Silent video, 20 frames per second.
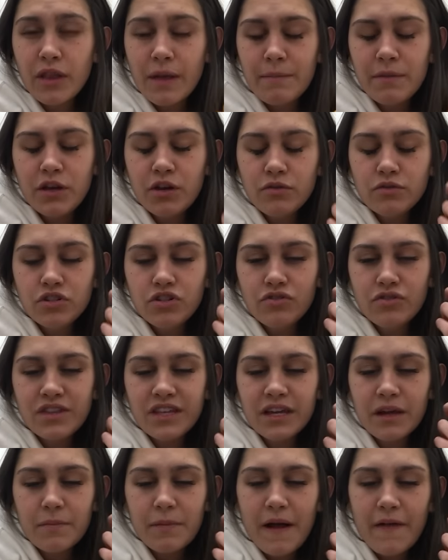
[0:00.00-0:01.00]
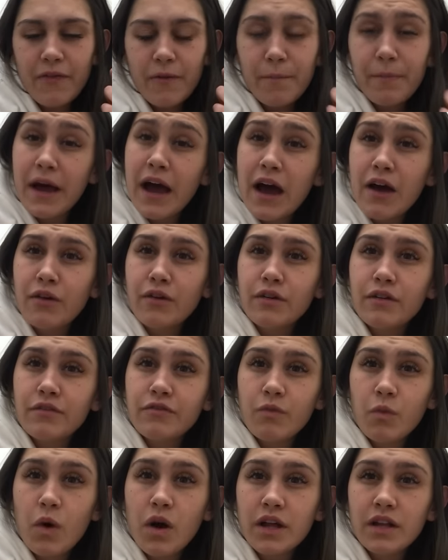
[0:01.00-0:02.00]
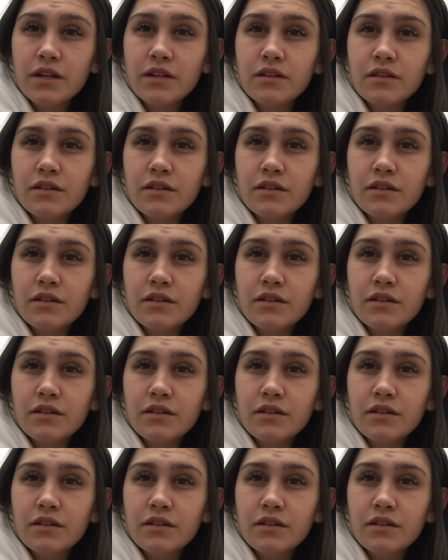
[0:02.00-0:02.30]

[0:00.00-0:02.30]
Let me know what you think about the power of one.